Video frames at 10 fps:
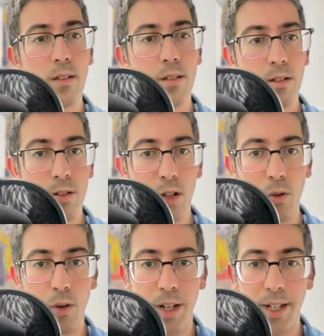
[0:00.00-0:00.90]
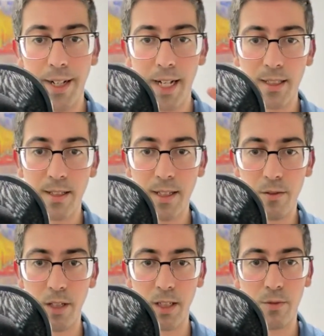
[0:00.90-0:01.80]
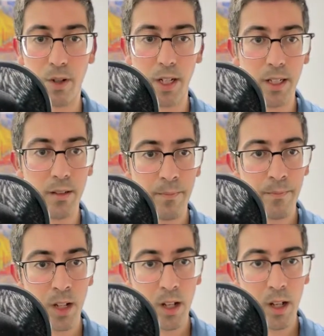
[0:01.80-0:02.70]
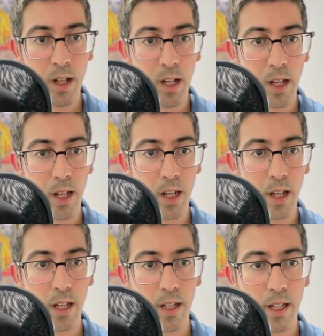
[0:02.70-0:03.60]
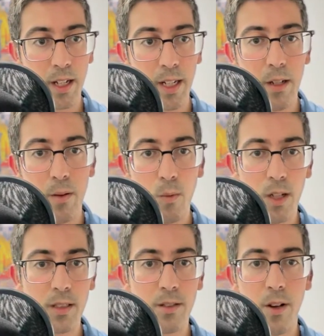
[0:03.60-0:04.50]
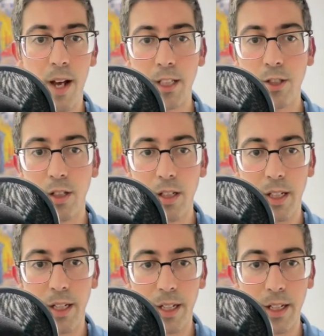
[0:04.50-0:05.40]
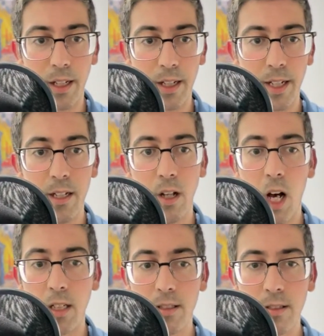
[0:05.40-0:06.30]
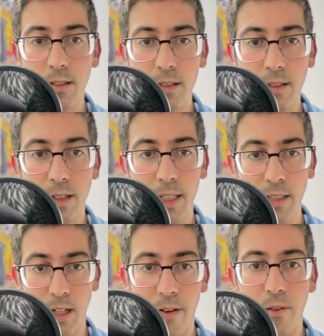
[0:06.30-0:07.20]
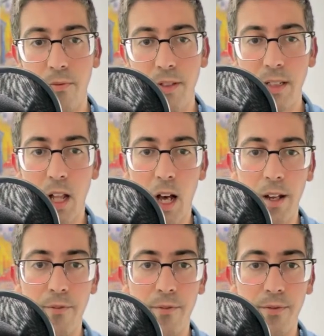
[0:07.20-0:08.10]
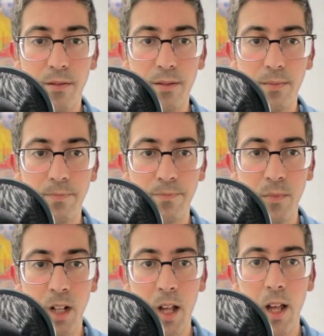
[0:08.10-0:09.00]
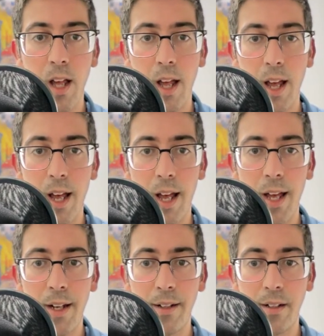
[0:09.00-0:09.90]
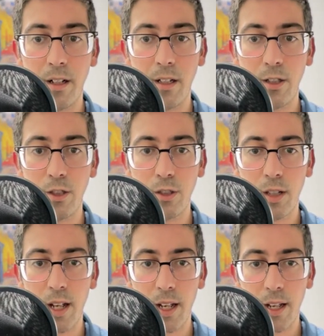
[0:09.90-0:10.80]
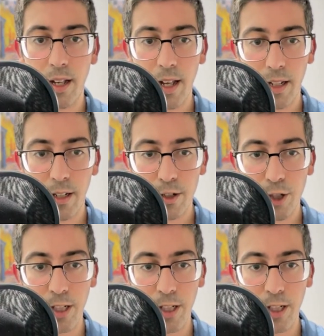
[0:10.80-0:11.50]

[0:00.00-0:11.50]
So in that series, right, he wants to actually, he lost his love of his life and she